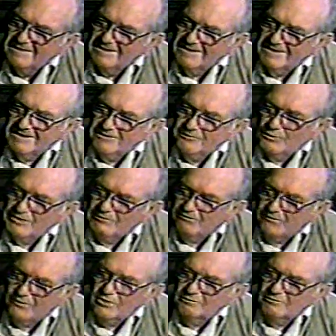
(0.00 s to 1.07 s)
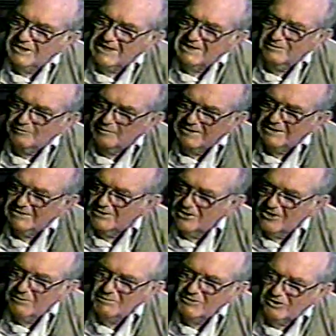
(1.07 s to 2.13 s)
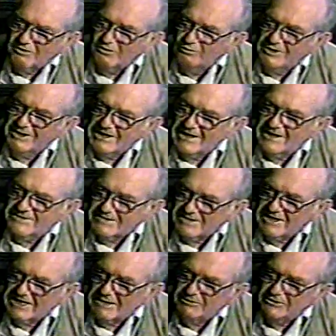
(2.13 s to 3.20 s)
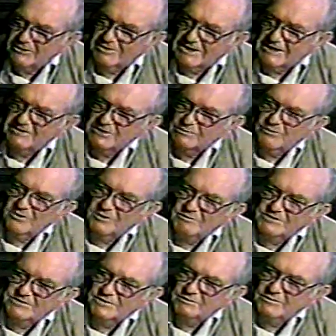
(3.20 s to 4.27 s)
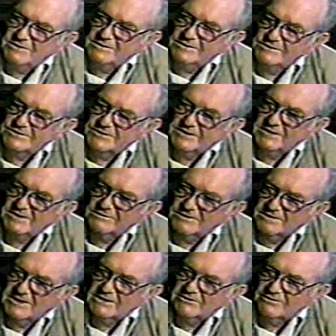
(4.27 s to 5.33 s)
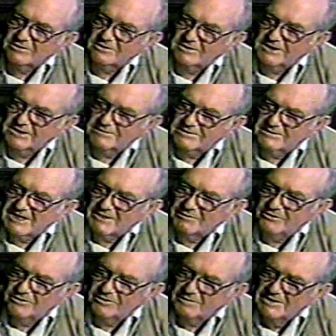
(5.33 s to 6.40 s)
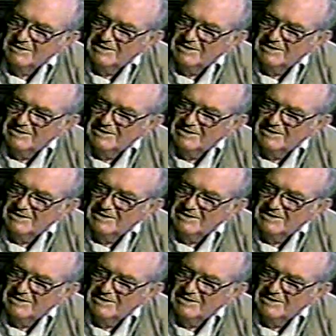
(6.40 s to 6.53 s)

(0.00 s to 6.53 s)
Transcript: And we formed, had to get in a hurry because we run out of time, and you know, we get these permits to build these things, and you have certain length of time to do it.